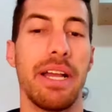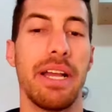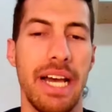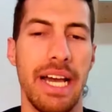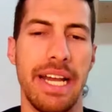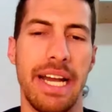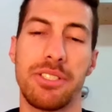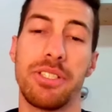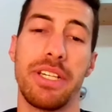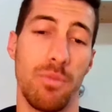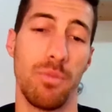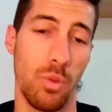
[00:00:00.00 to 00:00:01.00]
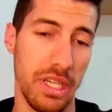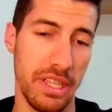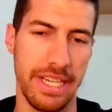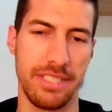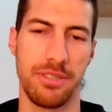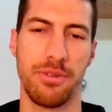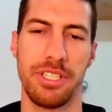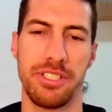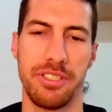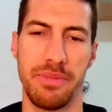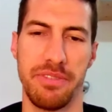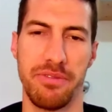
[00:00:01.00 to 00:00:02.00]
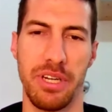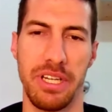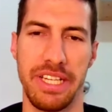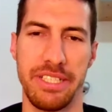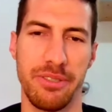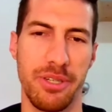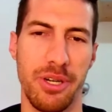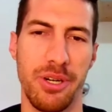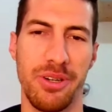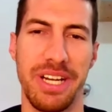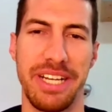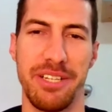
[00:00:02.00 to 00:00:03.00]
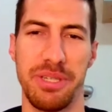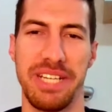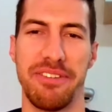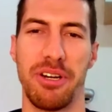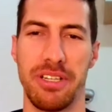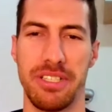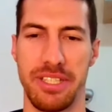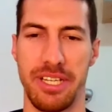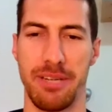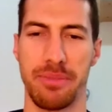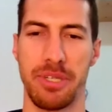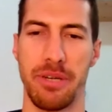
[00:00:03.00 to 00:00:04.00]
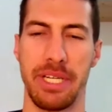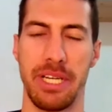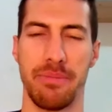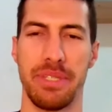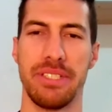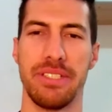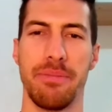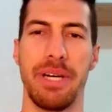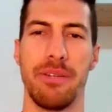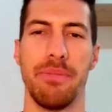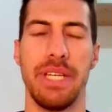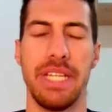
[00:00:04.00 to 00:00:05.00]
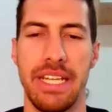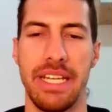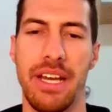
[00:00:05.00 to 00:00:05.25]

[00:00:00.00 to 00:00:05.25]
Now, I lied, actually. One last question before I let you go. I know we have a hard stop coming up here in about a minute.